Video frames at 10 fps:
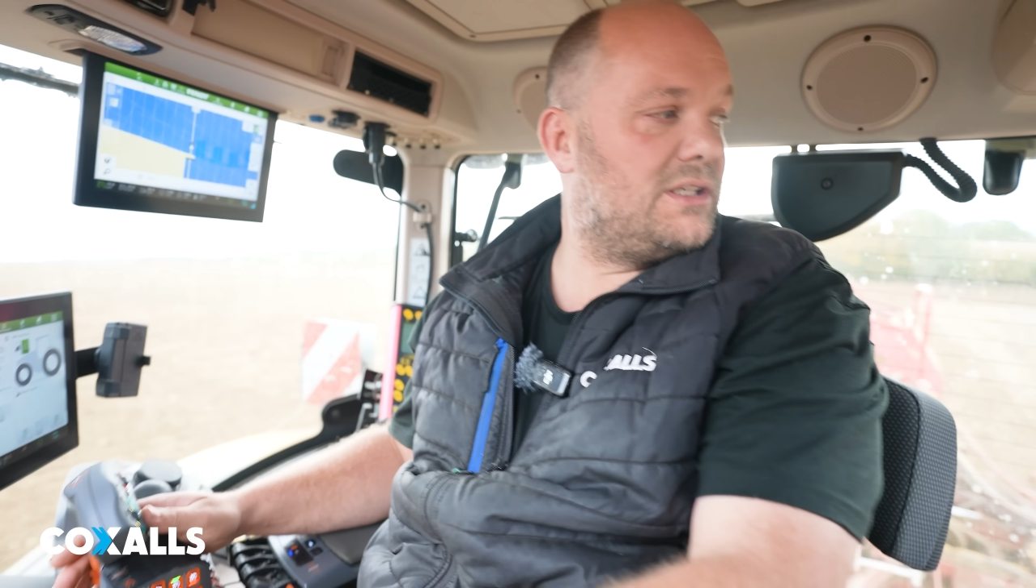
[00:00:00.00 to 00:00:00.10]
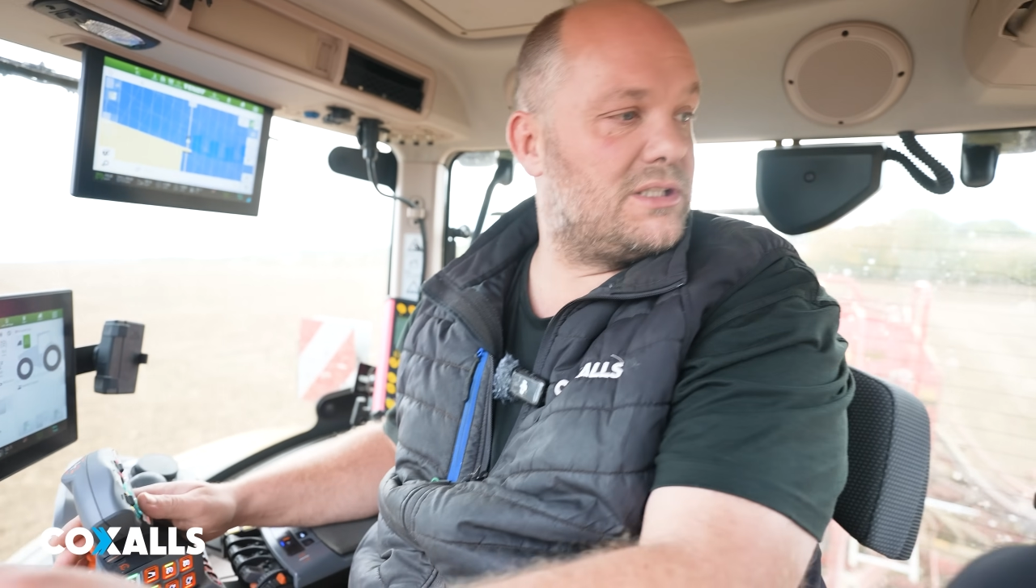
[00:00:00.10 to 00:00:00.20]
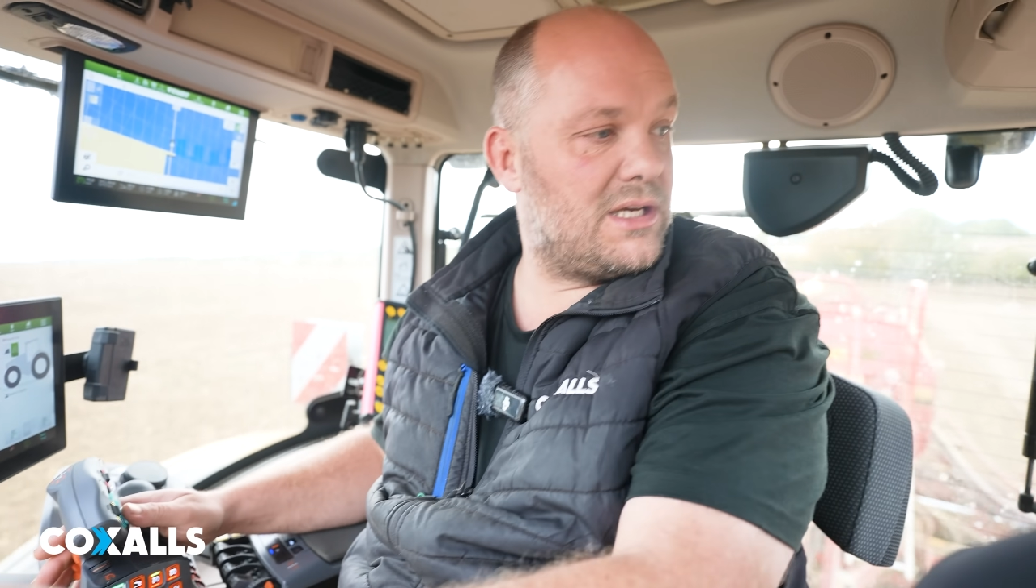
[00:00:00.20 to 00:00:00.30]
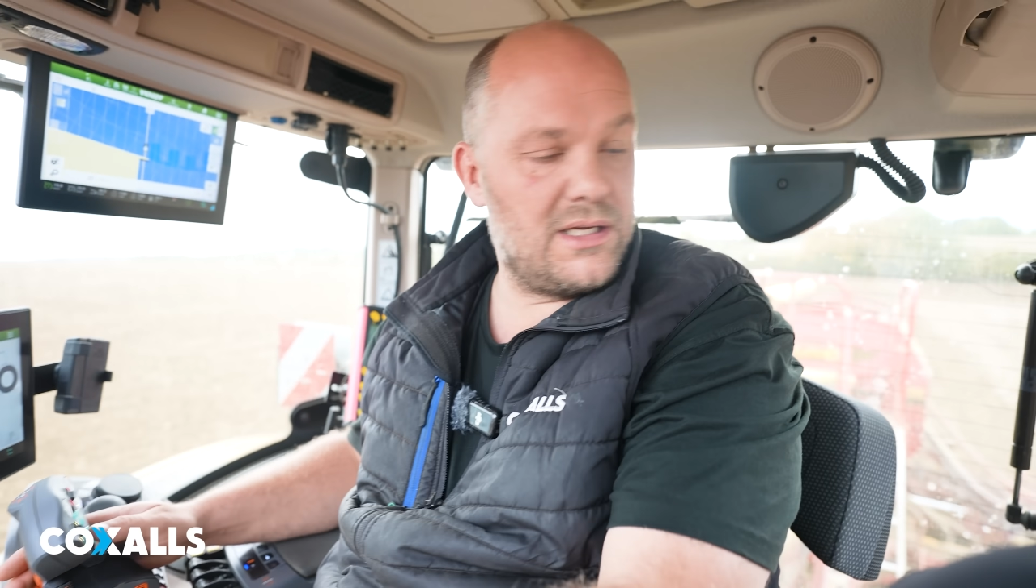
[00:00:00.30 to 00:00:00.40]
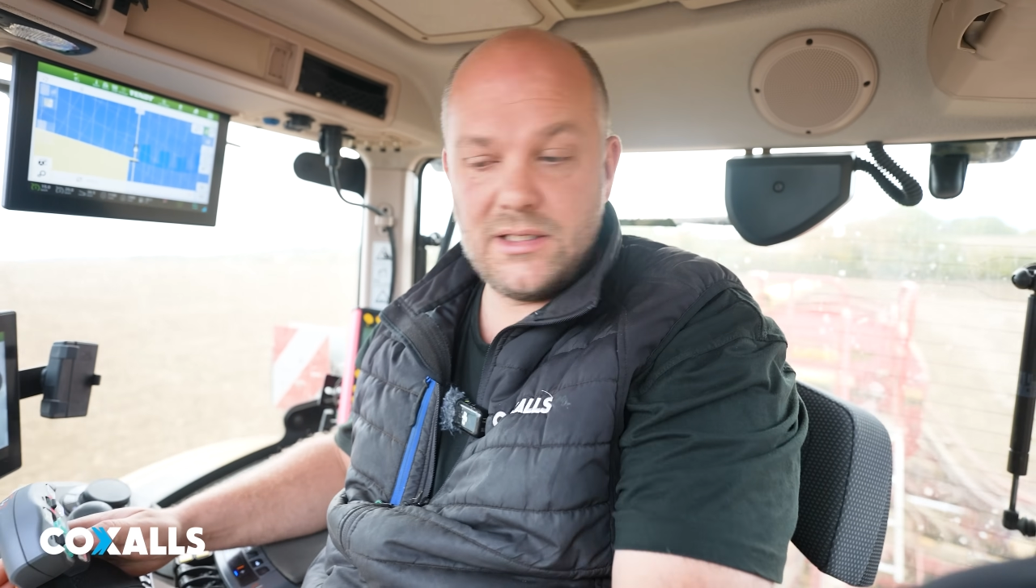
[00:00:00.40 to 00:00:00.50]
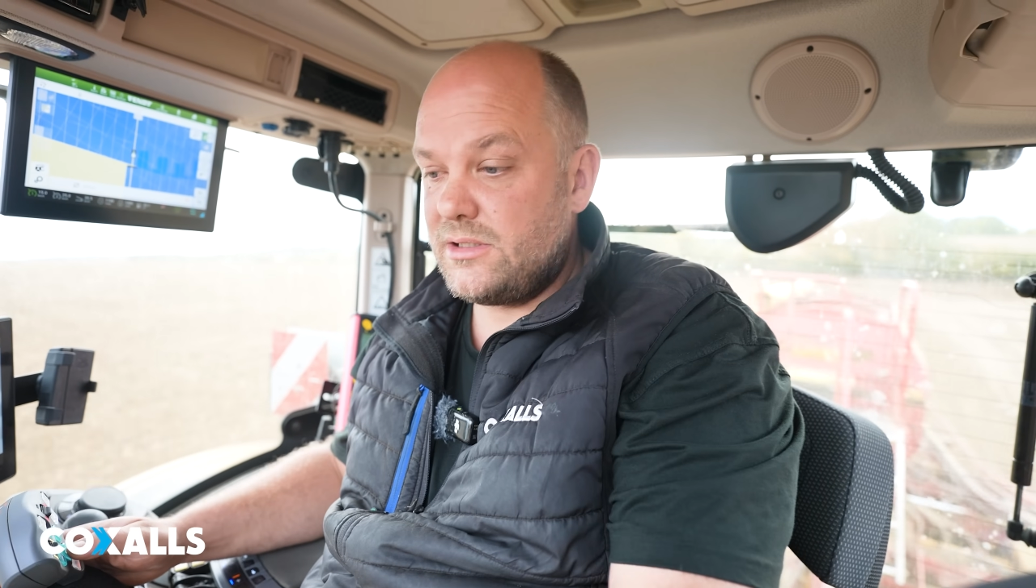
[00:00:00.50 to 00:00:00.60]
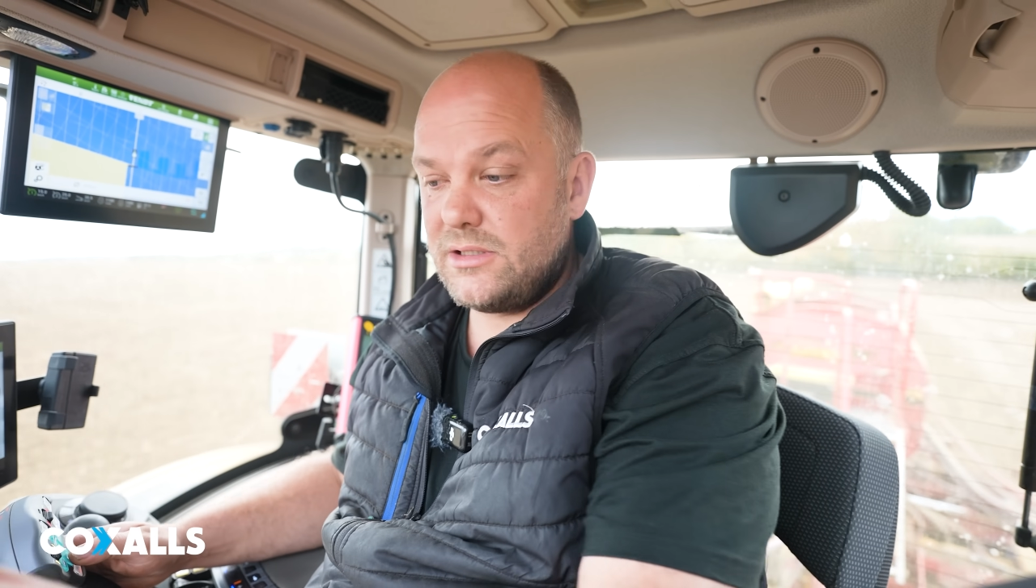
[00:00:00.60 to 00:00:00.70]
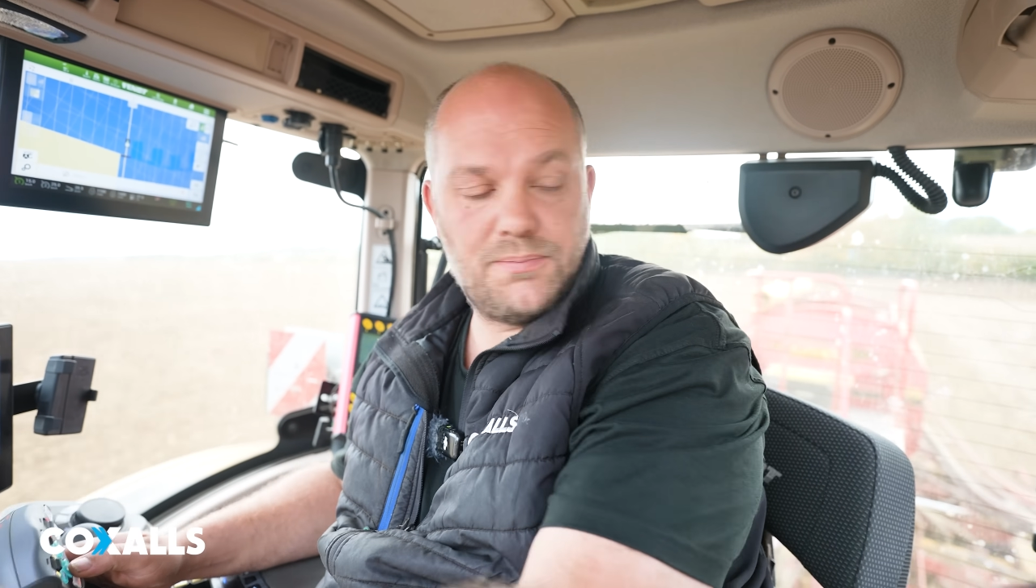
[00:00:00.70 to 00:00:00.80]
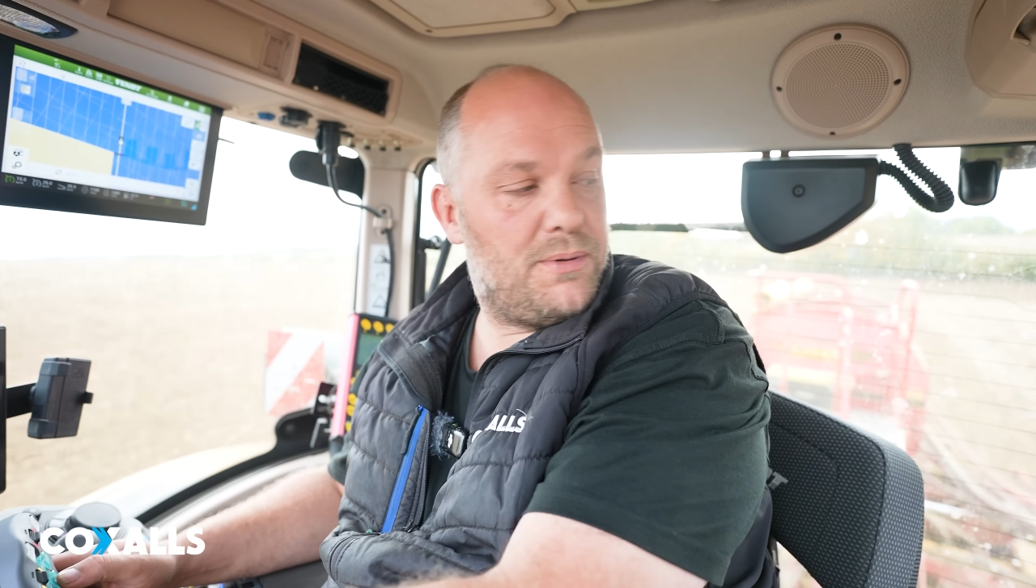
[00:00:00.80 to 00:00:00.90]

seeds is